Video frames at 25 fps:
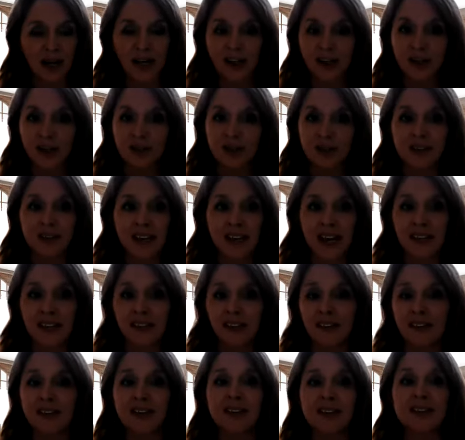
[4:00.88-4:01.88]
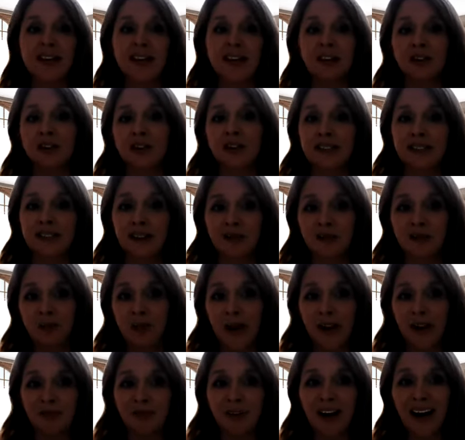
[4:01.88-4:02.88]
and you're saying that the seller doesn't have to
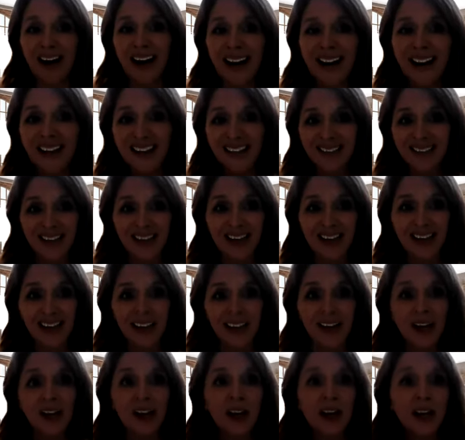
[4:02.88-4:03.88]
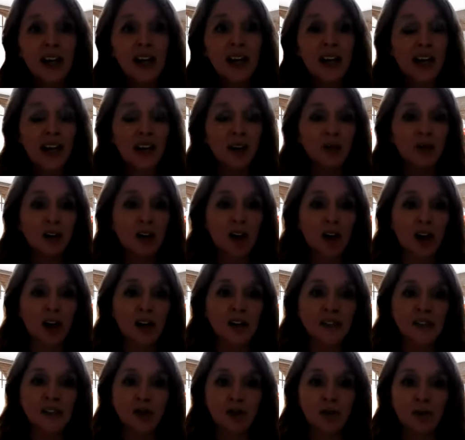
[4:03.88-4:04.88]
pay for anything in
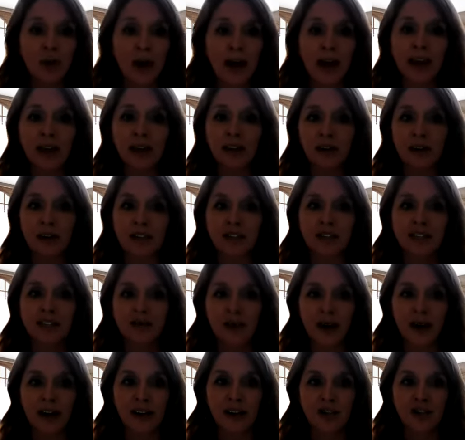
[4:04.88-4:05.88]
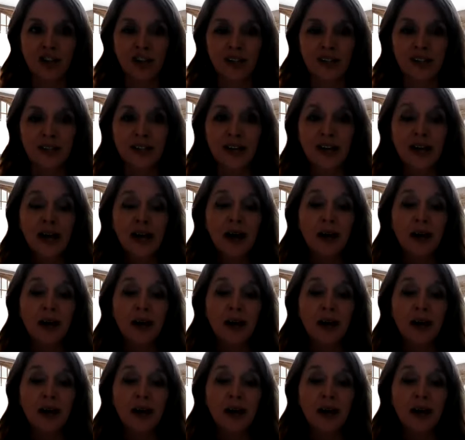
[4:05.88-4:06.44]
regards to regular inspections,